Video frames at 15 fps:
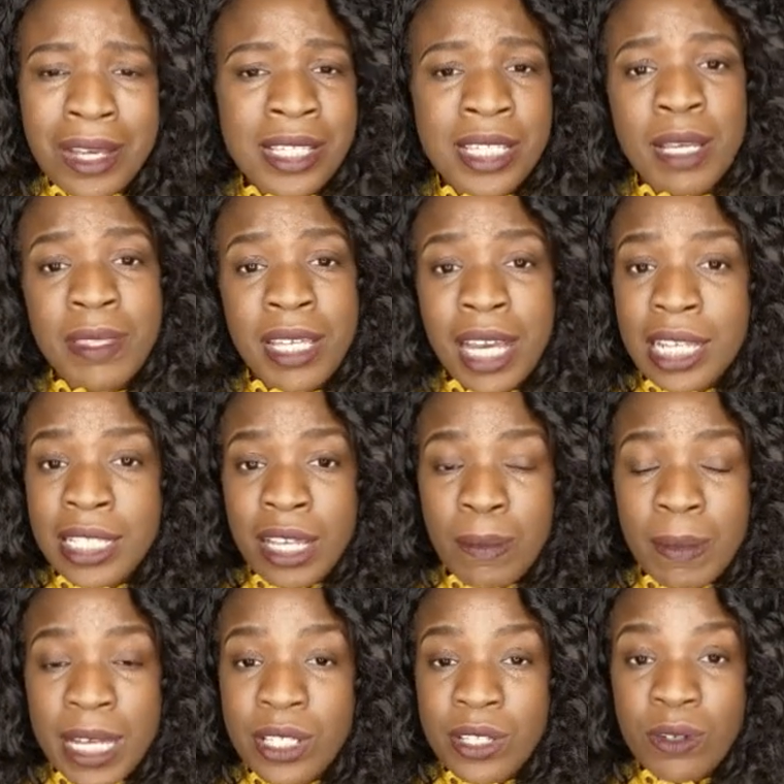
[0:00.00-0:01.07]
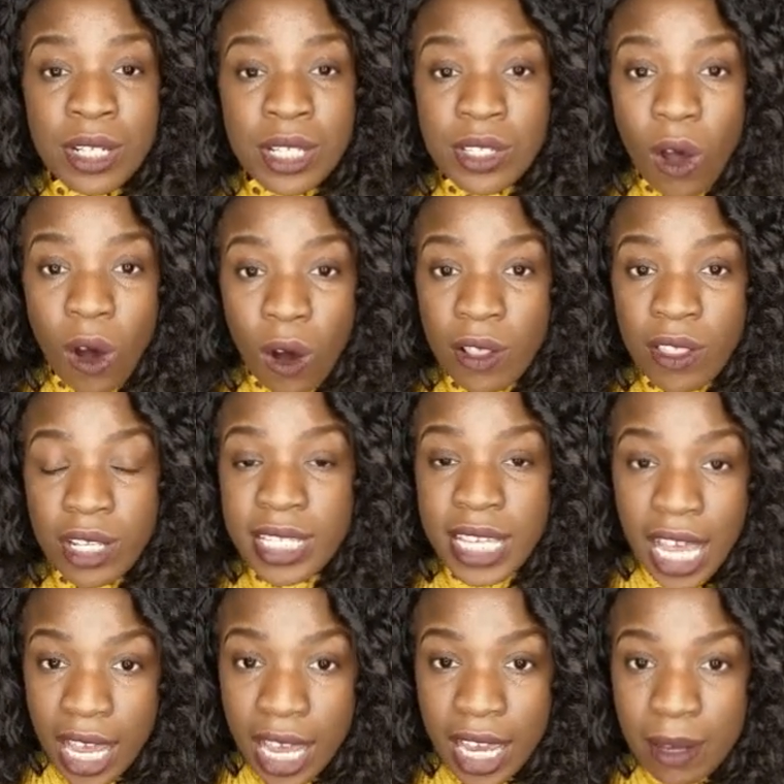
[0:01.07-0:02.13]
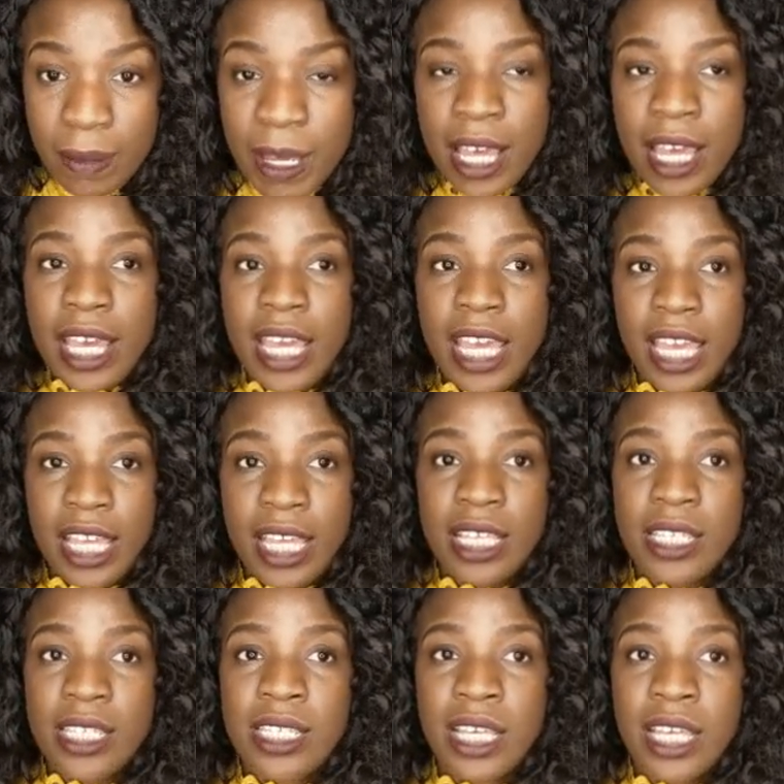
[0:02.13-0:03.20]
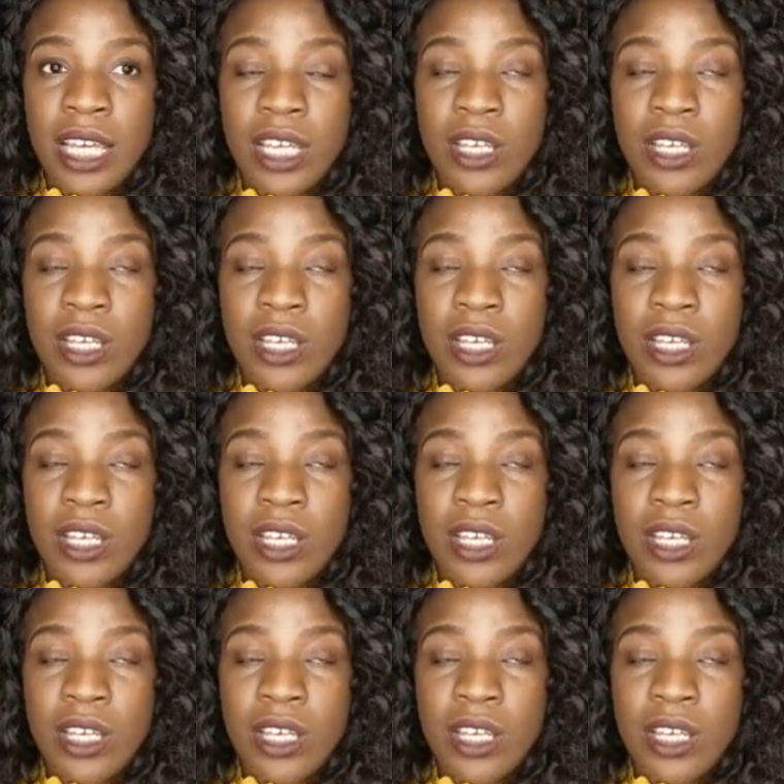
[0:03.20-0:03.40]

something I tell my students all the time is,